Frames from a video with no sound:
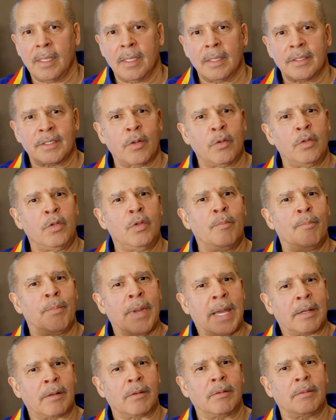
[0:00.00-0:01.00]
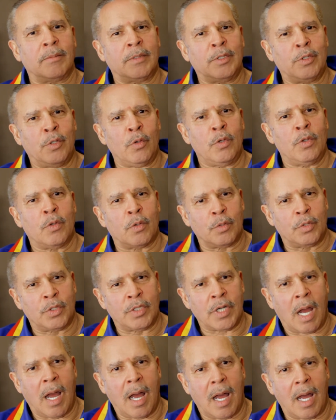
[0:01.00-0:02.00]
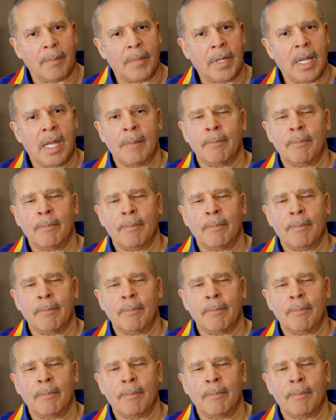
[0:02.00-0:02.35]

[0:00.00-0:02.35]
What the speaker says: So you better do your job.